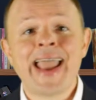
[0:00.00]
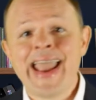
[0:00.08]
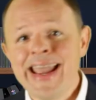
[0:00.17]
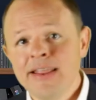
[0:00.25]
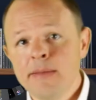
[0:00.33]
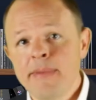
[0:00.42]

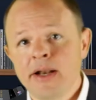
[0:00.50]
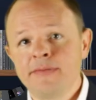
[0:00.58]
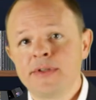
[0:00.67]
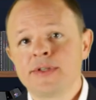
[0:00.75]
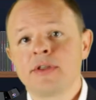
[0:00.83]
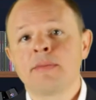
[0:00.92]
and the
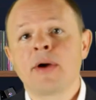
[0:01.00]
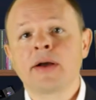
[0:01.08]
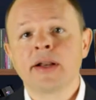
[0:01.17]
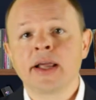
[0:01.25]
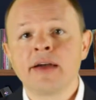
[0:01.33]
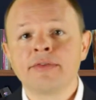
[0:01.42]
benefits of their
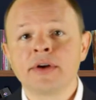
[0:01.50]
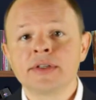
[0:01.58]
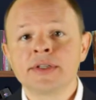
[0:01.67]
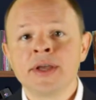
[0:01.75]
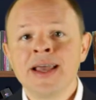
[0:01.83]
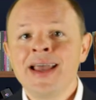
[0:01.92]
marketing efforts.